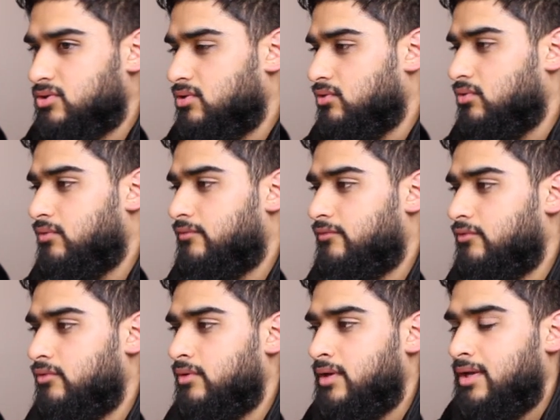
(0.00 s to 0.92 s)
gonna go
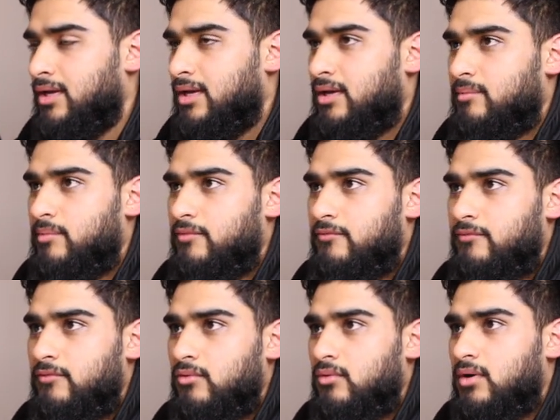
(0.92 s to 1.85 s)
through
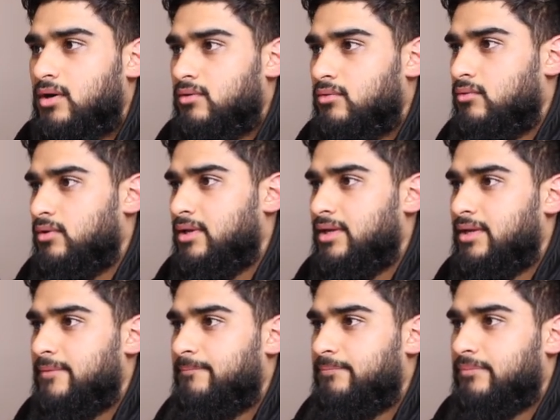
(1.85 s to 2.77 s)
before I call
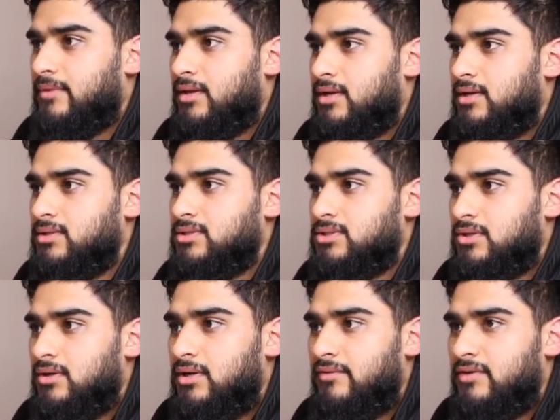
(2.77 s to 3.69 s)
it.
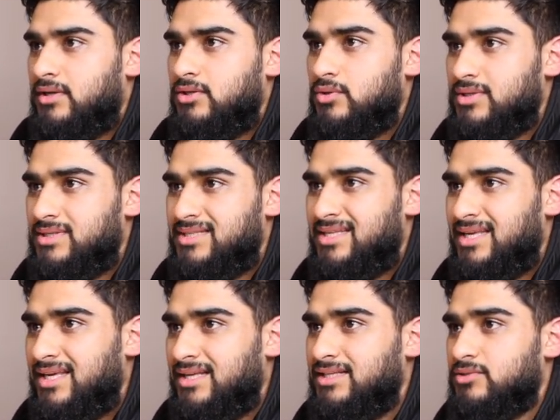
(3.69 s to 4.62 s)
So another
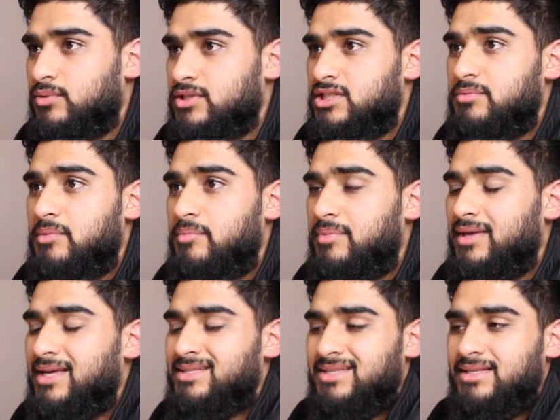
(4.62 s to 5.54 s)
USD. This was GBP
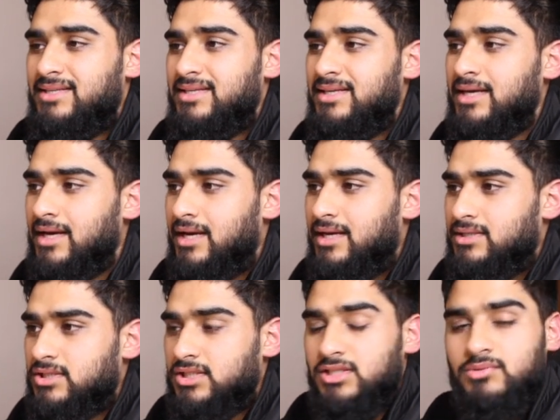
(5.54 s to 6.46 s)
NZD.
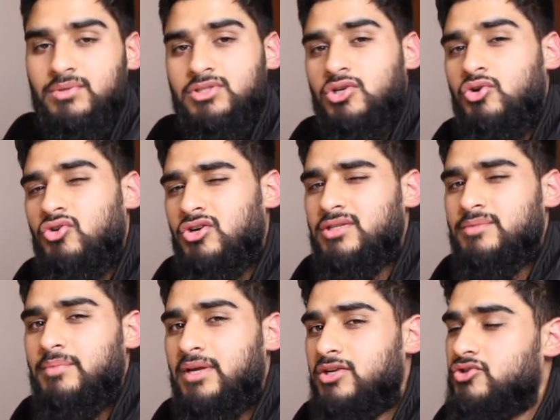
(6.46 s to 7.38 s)
So this was a cross
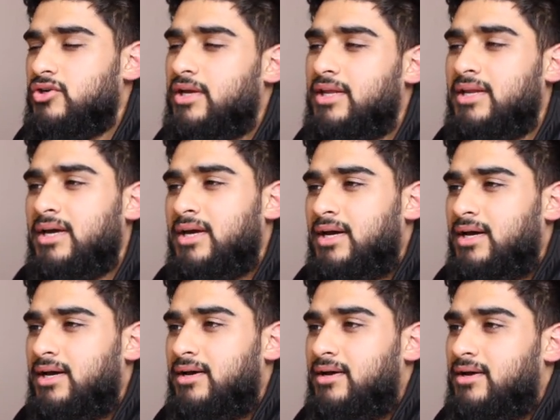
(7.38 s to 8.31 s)
pair trade
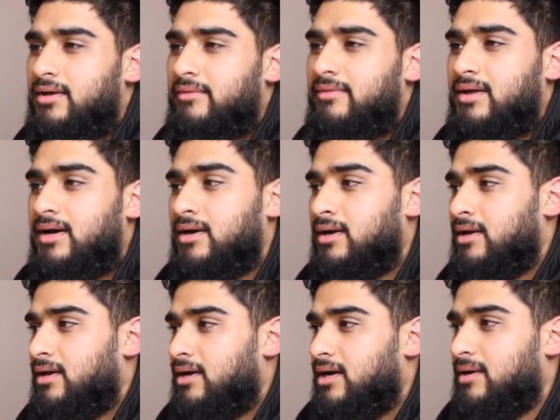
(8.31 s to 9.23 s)
that
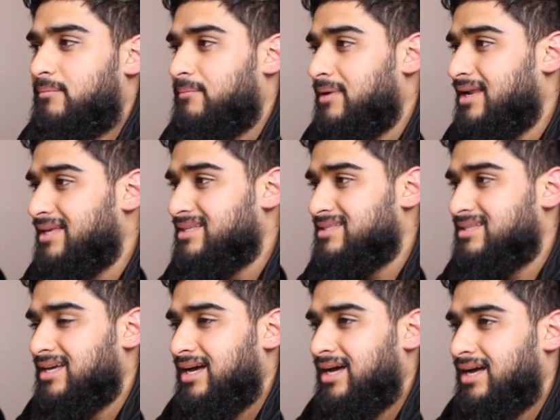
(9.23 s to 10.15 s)
I placed,
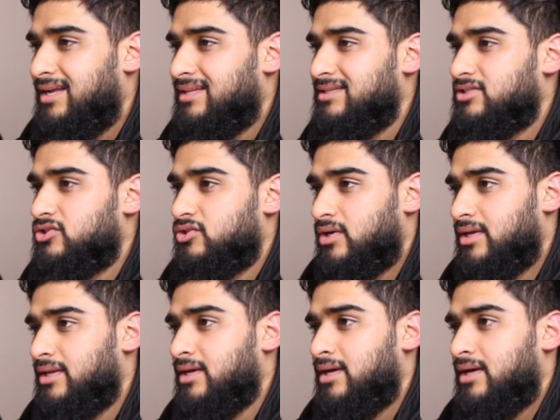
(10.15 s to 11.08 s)
and this
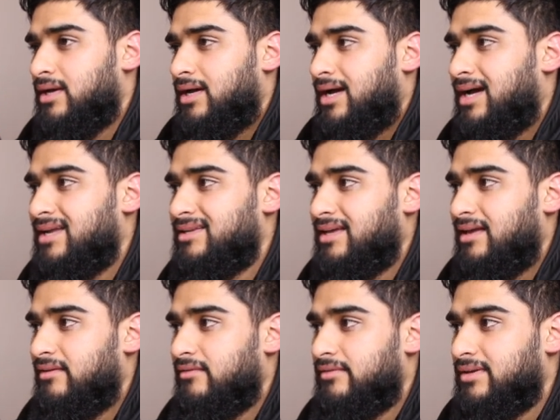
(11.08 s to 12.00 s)
trade had
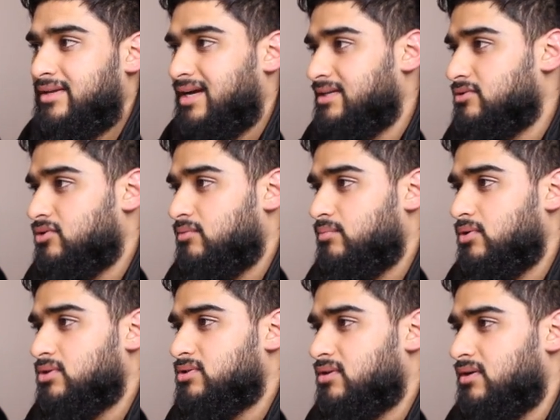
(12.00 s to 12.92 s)
a tight stop
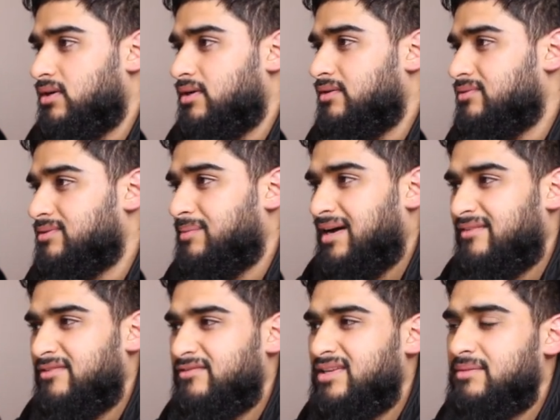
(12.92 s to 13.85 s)
loss. It was about a
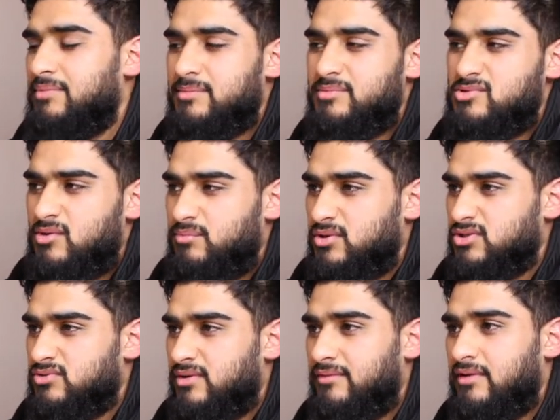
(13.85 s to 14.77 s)
15 pip stop
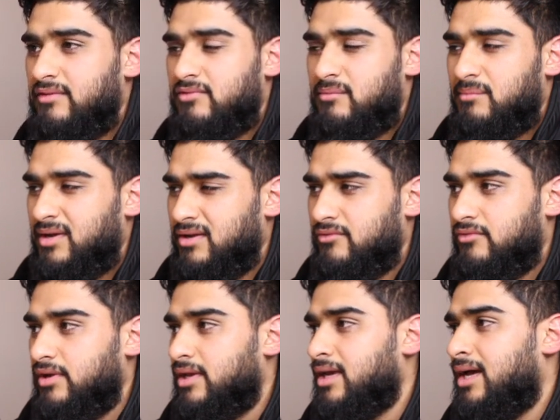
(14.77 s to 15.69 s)
loss roughly from my
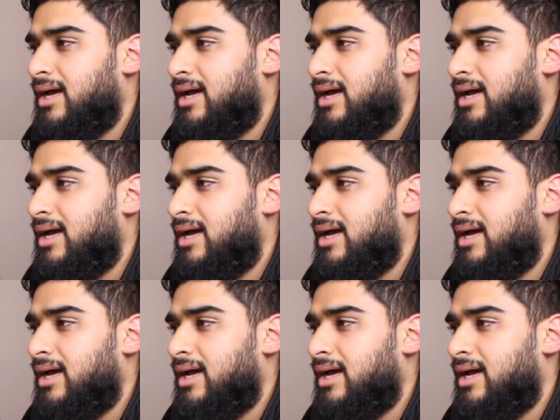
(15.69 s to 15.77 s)
entry,